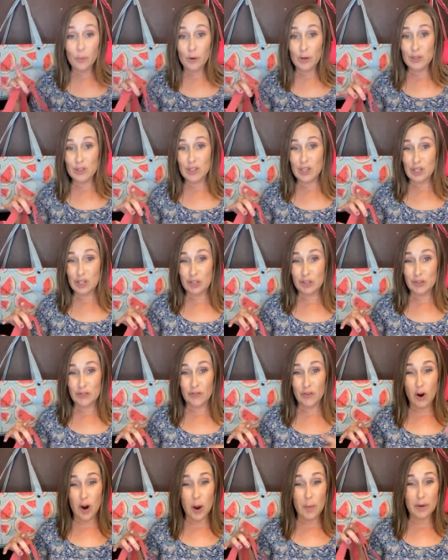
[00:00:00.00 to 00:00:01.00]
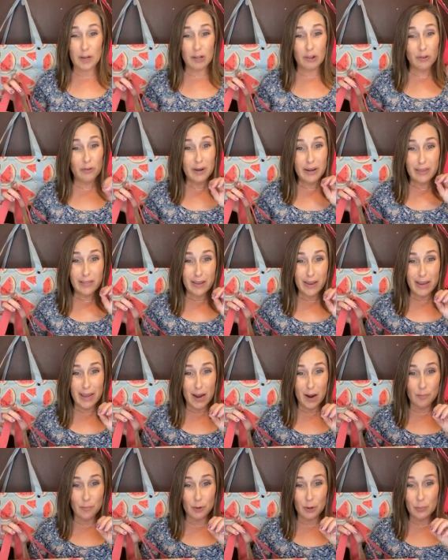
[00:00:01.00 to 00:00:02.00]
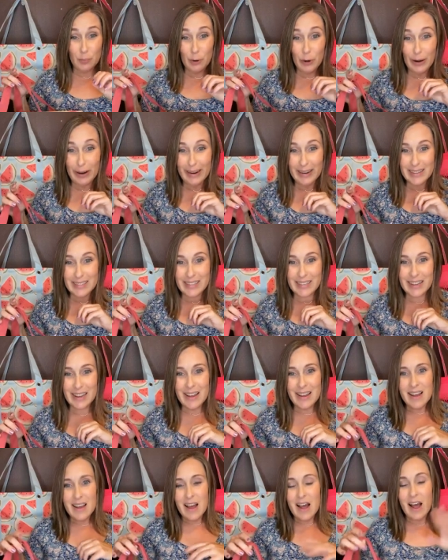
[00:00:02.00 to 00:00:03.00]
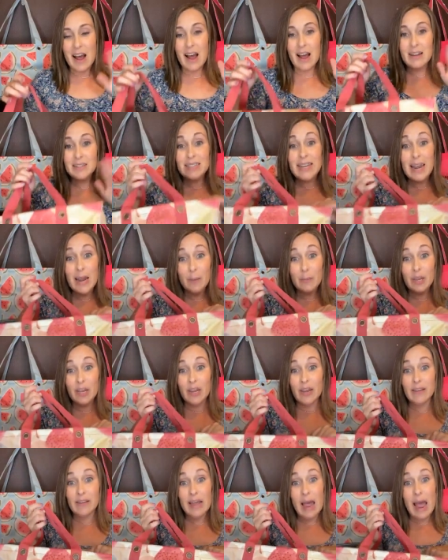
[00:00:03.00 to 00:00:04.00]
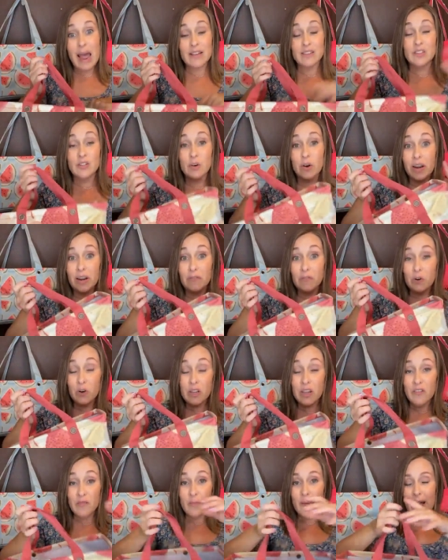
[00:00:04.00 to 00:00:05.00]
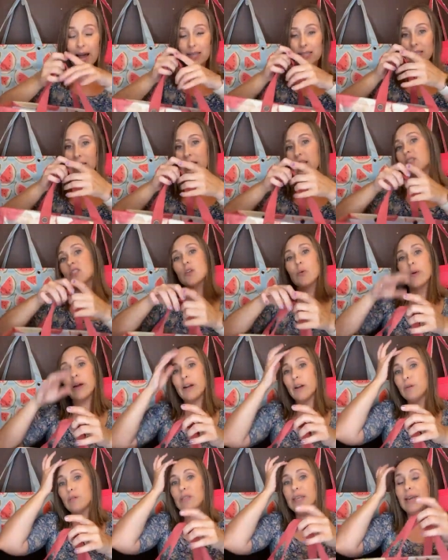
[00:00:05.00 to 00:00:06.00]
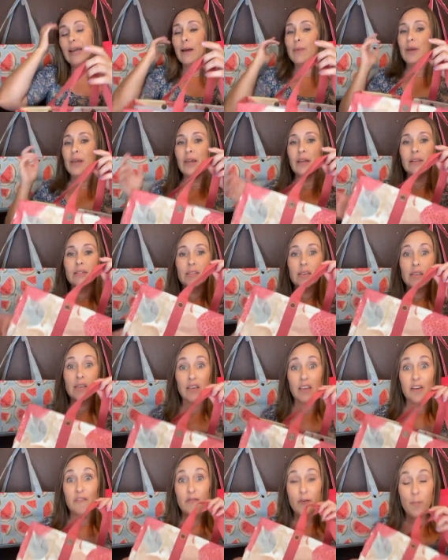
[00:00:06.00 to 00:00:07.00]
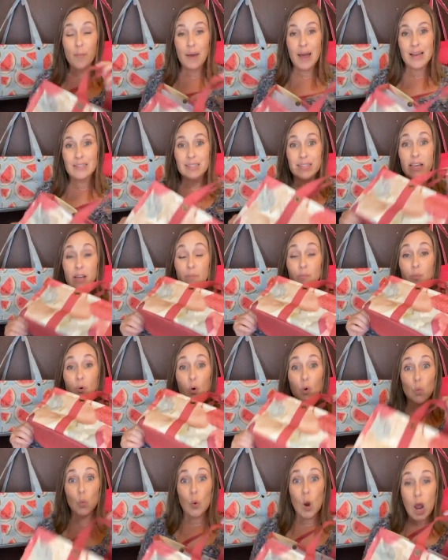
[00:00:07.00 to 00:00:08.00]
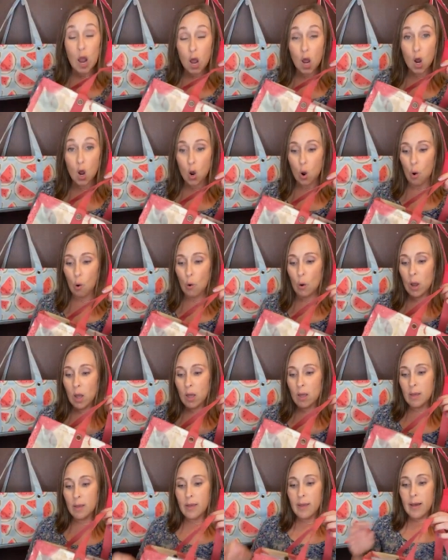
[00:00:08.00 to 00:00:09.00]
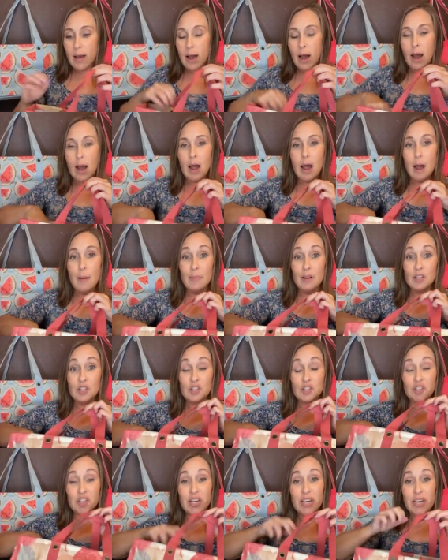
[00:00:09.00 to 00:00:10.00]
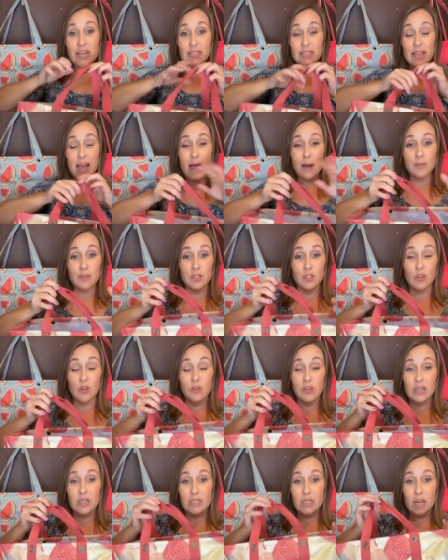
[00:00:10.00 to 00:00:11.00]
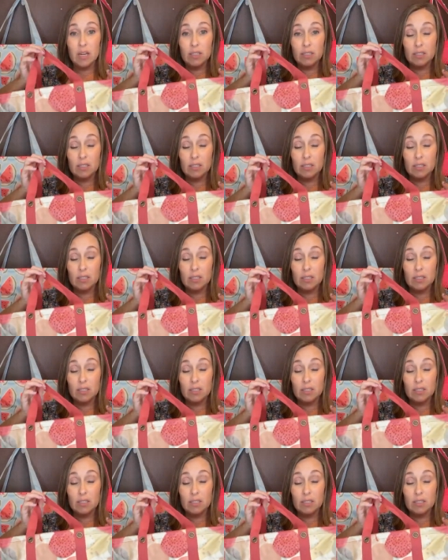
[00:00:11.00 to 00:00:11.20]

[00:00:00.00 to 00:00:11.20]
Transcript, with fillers: different prints to choose from, including the camper prints. Uh, Tammy, yes, great for gift basket. So I know Tammy is a gift basket pro, um, and she has absolutely